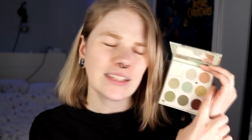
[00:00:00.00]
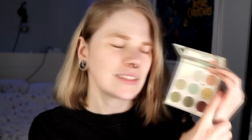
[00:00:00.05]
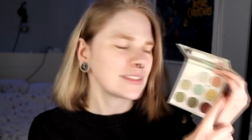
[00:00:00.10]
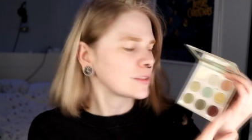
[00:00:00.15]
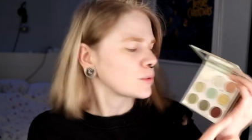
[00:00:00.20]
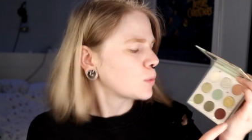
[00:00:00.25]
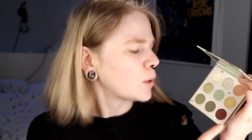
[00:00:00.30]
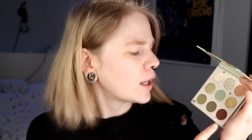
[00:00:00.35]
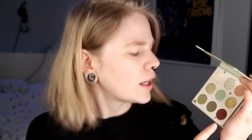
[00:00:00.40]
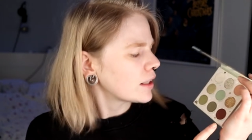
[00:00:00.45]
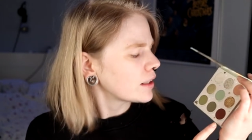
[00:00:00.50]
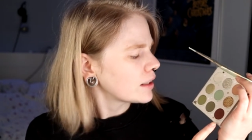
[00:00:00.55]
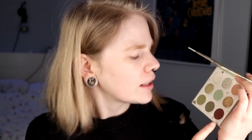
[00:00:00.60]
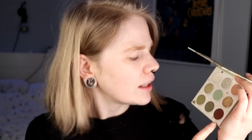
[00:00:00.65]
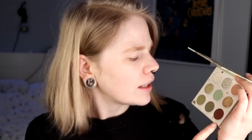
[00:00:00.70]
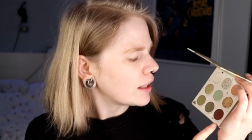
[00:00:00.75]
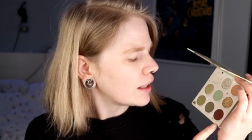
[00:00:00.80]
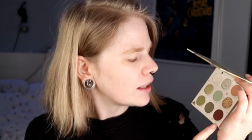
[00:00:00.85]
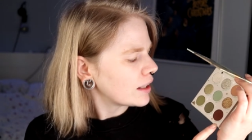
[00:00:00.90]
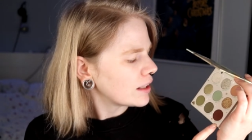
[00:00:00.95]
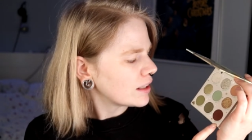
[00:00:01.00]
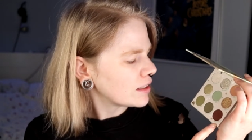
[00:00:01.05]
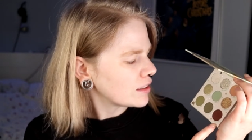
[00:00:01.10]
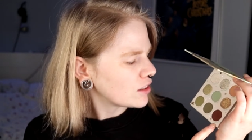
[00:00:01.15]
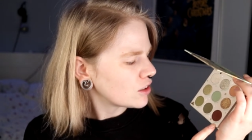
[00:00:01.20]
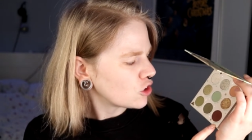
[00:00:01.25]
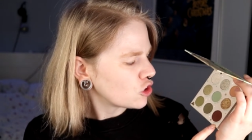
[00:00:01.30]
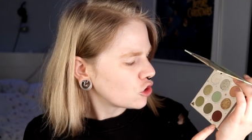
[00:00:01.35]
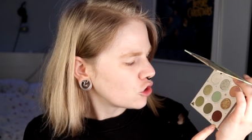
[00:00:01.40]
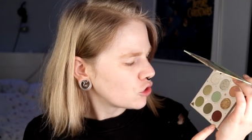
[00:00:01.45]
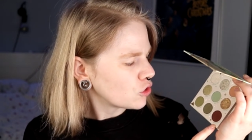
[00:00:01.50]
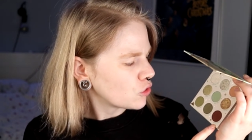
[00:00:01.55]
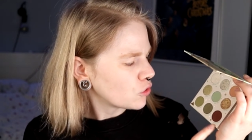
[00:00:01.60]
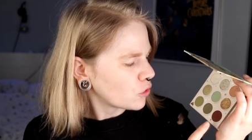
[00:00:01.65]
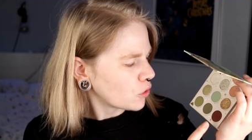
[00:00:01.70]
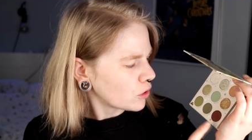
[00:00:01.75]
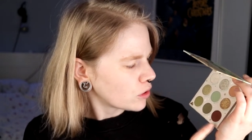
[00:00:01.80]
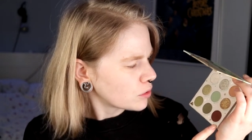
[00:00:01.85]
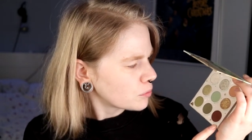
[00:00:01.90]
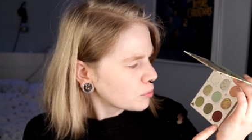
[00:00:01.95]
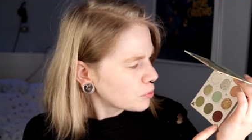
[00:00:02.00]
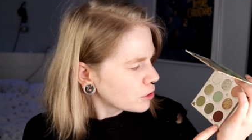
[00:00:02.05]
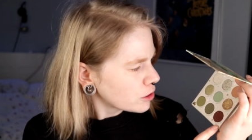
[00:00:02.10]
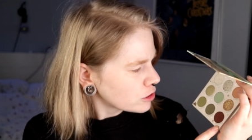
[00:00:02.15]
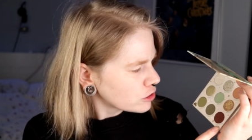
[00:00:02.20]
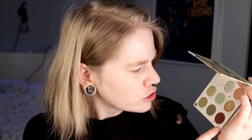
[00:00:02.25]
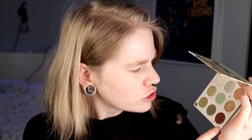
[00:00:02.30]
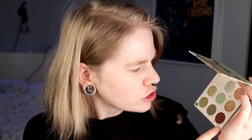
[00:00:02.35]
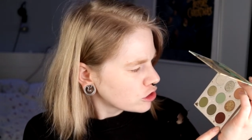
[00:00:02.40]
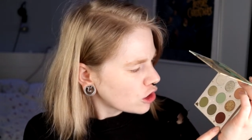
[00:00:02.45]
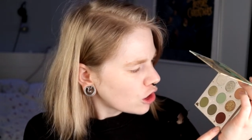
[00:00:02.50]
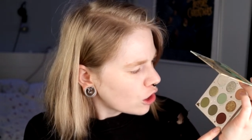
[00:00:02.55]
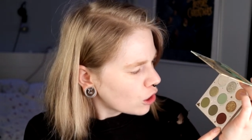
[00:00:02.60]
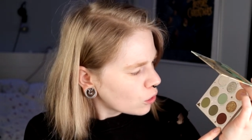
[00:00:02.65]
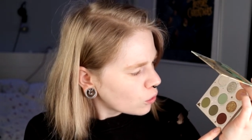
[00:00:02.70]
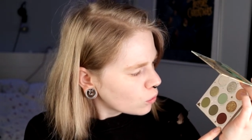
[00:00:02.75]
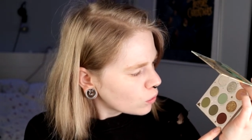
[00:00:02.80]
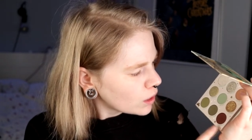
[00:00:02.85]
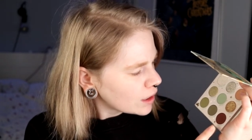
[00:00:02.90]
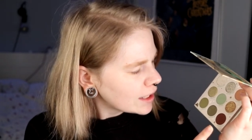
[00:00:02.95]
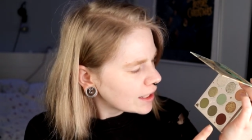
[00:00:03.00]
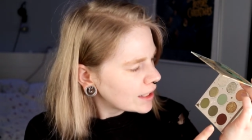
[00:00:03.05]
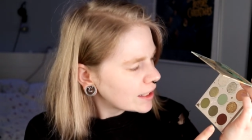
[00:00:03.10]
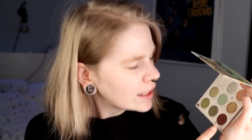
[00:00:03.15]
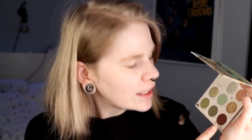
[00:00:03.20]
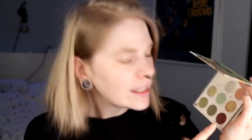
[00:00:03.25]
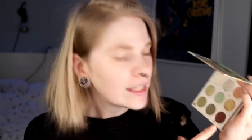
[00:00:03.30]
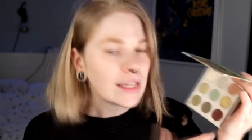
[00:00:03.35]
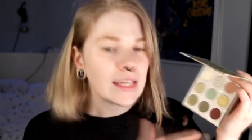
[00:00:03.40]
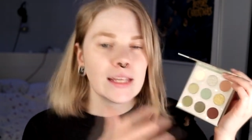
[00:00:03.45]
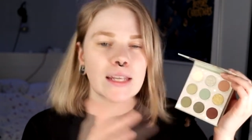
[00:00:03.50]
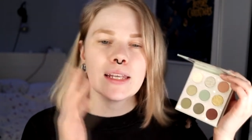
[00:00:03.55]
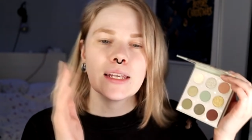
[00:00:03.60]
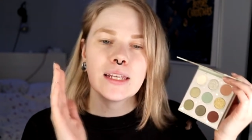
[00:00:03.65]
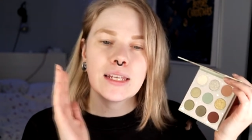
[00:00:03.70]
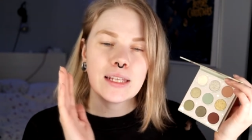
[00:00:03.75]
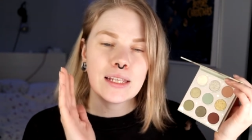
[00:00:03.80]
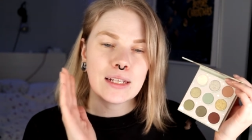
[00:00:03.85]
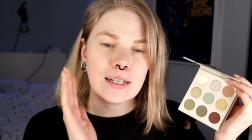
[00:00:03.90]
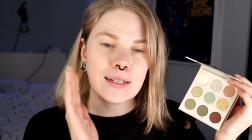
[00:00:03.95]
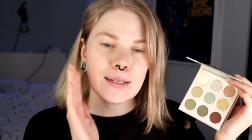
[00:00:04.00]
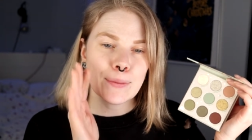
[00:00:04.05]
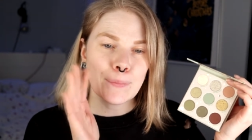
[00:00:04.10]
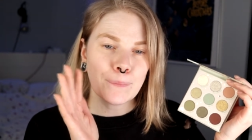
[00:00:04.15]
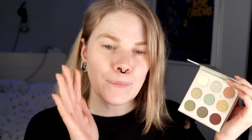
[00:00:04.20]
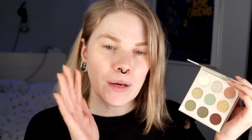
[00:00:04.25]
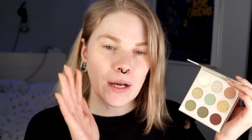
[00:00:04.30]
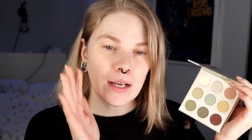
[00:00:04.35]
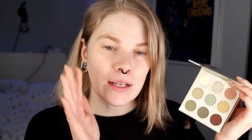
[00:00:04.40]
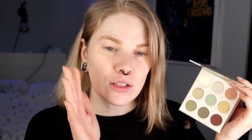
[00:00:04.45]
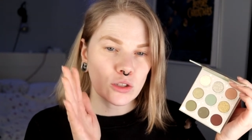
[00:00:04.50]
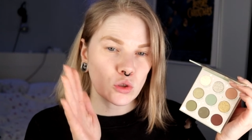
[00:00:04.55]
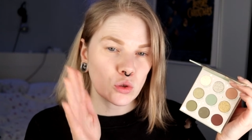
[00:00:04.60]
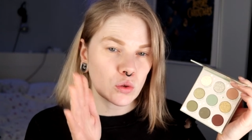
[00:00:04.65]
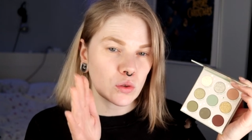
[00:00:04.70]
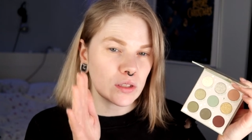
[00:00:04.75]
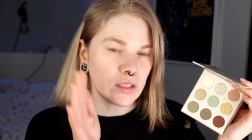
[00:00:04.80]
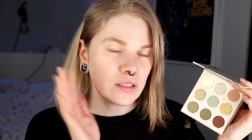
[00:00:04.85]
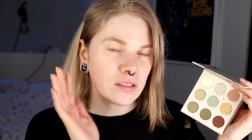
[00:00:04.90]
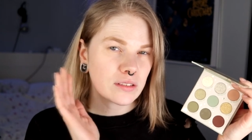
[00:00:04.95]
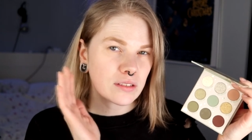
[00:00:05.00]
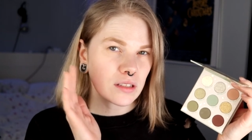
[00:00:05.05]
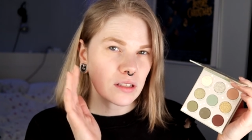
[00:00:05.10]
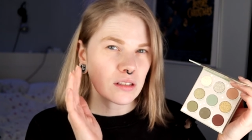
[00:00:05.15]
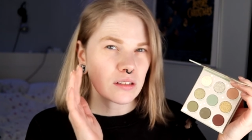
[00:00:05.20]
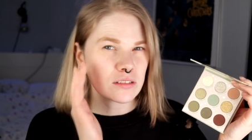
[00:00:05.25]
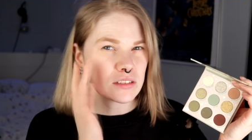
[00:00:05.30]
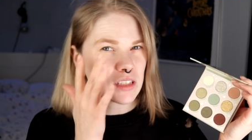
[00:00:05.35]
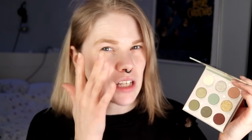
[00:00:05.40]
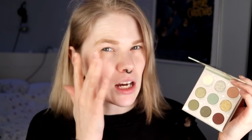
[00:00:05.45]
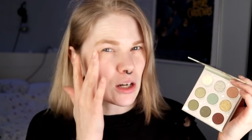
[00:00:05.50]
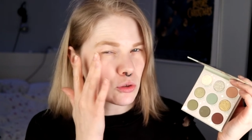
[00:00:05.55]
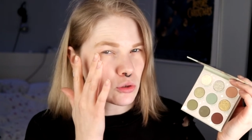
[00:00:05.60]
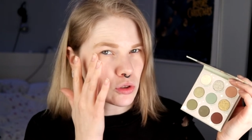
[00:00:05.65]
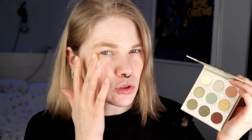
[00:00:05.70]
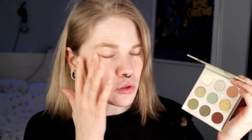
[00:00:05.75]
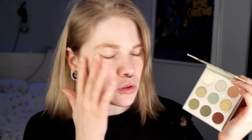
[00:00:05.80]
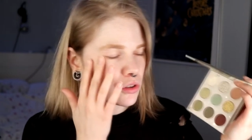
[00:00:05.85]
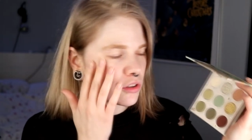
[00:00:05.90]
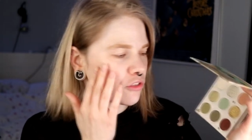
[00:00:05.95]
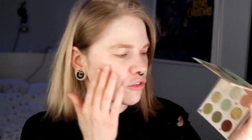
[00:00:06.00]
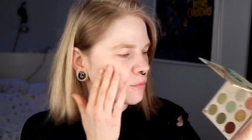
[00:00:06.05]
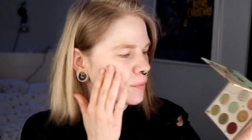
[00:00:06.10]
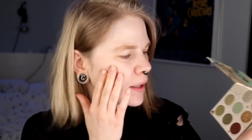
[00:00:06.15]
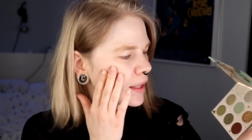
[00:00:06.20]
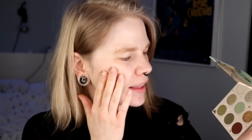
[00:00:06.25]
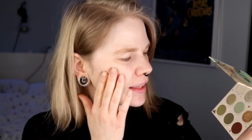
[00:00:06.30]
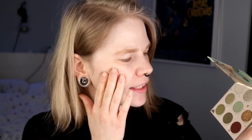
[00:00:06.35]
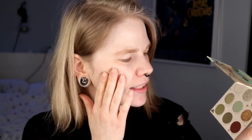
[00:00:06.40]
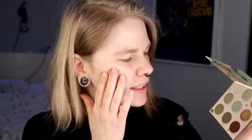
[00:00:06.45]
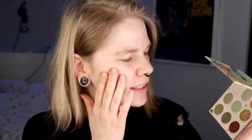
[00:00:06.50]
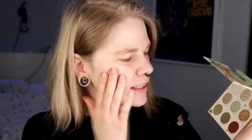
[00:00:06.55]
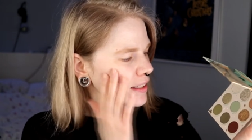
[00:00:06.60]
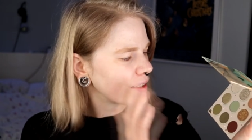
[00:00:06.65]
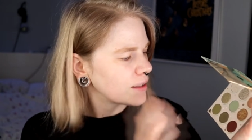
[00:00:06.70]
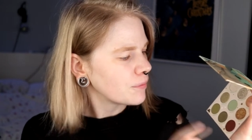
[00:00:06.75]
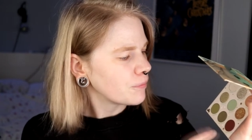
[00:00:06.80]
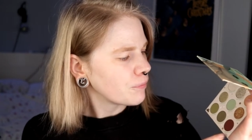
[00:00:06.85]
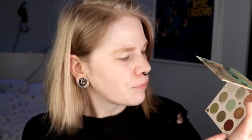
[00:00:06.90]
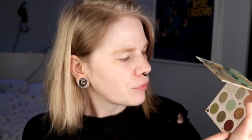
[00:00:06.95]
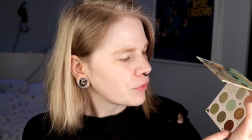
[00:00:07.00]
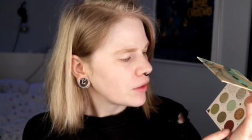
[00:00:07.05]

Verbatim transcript: this one, and Droid Protocol in my crease and on the outer corner of my lid.